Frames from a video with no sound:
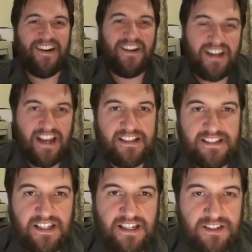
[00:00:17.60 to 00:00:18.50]
Hi,
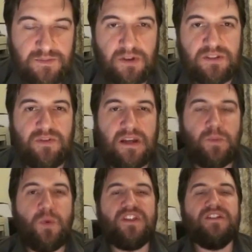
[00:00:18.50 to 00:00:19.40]
Andy here, Smoke to
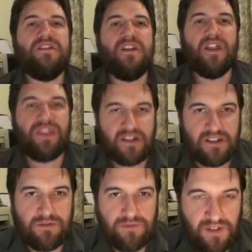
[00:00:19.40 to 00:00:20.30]
Vape, with
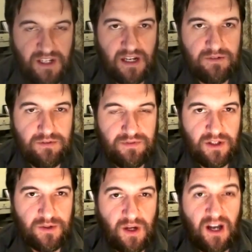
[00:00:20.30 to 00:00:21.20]
another video
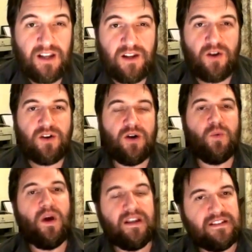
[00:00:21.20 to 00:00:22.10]
review. A
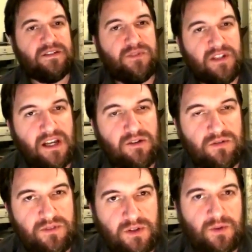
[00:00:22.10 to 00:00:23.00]
long-awaited video
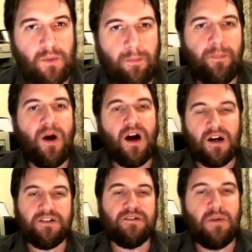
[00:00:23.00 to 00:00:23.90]
review.
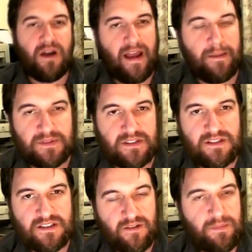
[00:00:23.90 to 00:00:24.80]
Pardon my
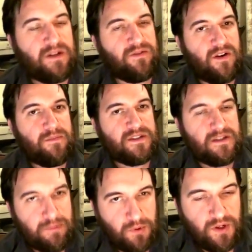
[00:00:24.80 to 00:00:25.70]
absence, been a very
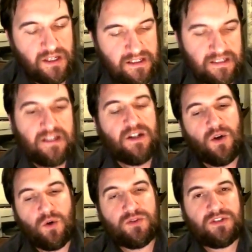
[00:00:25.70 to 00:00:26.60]
busy boy.
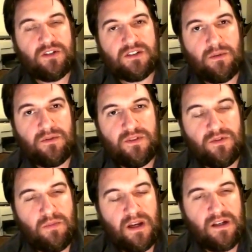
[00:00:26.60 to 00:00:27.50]
Also, some of
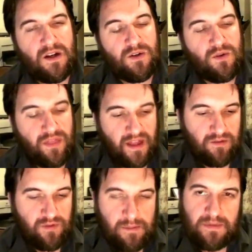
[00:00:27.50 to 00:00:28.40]
you may know
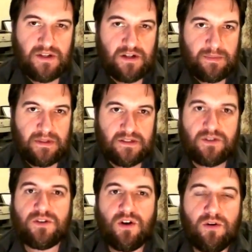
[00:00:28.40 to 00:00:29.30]
that
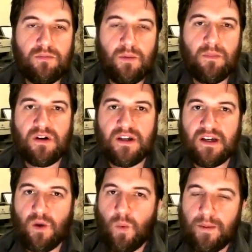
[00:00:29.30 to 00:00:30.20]
Vaportopia.com,
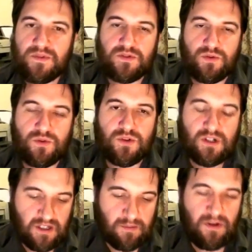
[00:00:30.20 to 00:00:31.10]
my web
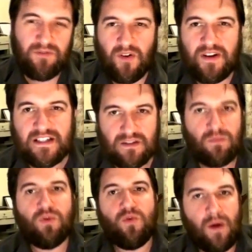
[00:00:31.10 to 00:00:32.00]
store, my very
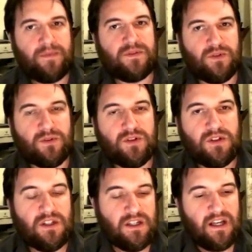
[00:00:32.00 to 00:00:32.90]
small web store,